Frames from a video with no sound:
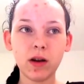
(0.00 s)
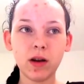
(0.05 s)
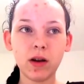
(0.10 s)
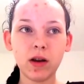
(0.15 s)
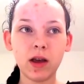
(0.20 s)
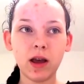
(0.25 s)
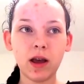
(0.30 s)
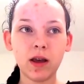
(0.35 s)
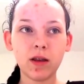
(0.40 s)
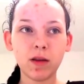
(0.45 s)

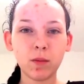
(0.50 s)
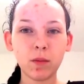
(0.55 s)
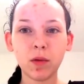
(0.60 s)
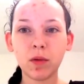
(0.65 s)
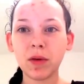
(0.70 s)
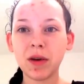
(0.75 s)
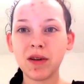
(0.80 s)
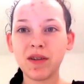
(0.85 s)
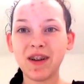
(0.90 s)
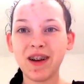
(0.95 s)
yeah, some of
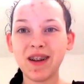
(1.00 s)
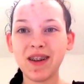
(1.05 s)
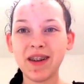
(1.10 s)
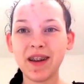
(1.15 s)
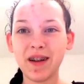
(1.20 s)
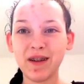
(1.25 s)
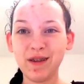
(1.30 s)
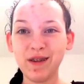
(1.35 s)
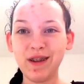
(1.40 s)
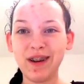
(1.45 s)
my friends
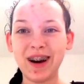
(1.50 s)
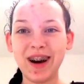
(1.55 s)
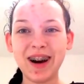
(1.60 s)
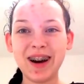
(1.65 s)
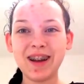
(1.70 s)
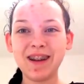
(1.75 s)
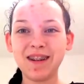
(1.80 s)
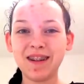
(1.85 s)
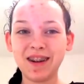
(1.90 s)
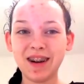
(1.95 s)
have
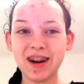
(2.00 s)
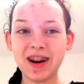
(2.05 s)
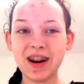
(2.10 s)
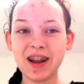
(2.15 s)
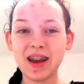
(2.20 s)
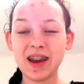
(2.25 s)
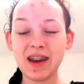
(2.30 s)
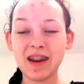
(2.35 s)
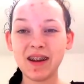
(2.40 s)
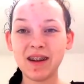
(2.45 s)
really
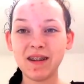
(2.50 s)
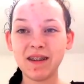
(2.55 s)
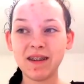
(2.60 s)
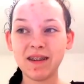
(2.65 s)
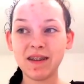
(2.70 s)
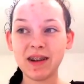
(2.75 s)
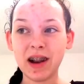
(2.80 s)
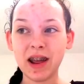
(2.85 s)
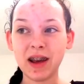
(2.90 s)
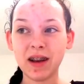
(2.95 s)
really
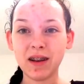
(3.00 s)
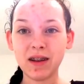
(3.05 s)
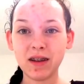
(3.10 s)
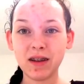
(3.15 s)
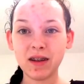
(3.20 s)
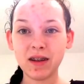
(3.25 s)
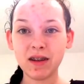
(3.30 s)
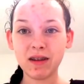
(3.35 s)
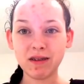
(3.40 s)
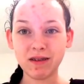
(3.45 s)

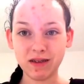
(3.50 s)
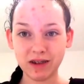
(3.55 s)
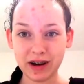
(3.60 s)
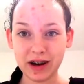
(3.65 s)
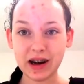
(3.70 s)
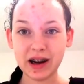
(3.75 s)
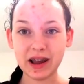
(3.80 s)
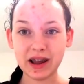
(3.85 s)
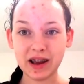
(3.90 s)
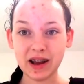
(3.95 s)

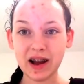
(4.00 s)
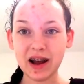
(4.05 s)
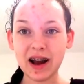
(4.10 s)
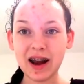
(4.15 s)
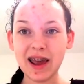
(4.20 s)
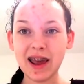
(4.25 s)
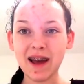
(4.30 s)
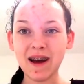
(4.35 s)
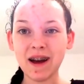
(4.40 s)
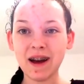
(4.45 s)

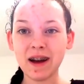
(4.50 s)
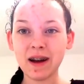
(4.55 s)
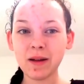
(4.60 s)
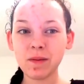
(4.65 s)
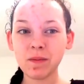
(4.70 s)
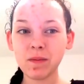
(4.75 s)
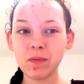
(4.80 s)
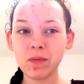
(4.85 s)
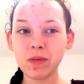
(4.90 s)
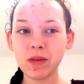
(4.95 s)
curly hair.
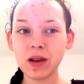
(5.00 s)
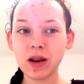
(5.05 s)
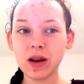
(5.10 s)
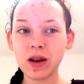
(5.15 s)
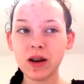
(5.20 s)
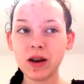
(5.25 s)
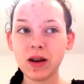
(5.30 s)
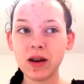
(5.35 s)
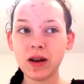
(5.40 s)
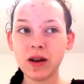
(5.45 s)

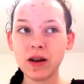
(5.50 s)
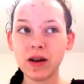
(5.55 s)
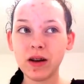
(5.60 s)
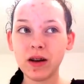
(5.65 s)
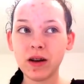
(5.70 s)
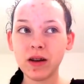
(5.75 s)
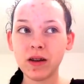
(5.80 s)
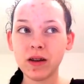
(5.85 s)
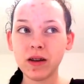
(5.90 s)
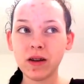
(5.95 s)

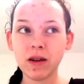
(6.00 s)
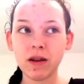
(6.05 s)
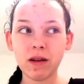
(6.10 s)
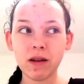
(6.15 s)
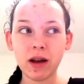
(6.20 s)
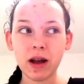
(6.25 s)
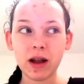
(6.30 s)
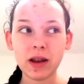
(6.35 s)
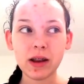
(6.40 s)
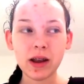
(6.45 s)
So,
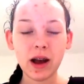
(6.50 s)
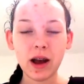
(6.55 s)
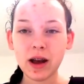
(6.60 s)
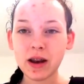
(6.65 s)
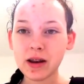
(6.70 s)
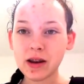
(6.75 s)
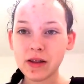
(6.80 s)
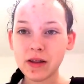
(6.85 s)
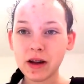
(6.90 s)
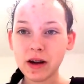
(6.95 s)
and yeah, I
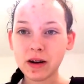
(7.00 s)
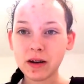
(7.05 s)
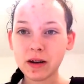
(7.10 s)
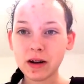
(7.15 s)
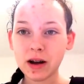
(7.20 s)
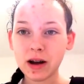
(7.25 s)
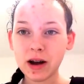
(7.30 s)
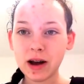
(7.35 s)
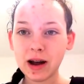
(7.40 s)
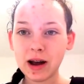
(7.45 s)
did that on
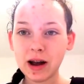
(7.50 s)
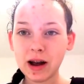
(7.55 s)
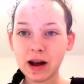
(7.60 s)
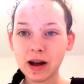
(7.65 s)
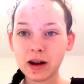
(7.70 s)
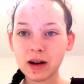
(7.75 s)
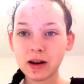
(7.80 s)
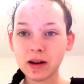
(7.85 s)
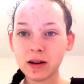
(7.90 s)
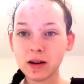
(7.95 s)
her hair
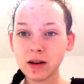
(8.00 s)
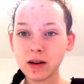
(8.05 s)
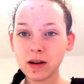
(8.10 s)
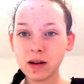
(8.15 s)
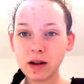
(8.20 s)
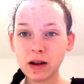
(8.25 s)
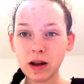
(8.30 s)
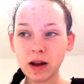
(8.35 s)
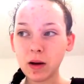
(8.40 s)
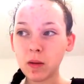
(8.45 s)
and
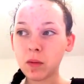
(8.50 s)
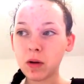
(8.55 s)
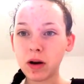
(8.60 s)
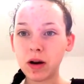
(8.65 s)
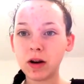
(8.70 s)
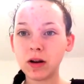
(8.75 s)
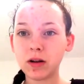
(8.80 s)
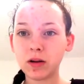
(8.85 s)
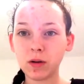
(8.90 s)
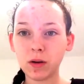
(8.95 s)
it
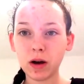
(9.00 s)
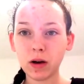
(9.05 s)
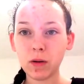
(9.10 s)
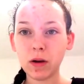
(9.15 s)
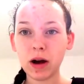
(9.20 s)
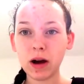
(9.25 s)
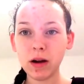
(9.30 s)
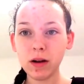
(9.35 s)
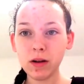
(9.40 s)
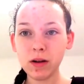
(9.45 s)
worked quite
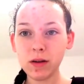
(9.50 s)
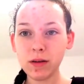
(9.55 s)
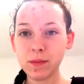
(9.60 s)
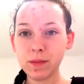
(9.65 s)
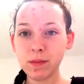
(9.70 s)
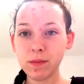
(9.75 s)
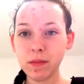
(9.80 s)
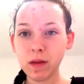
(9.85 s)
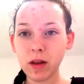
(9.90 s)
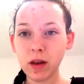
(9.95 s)
well.
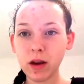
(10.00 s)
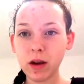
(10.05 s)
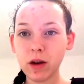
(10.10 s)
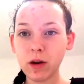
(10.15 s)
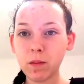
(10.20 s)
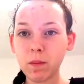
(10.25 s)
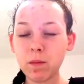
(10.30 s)
So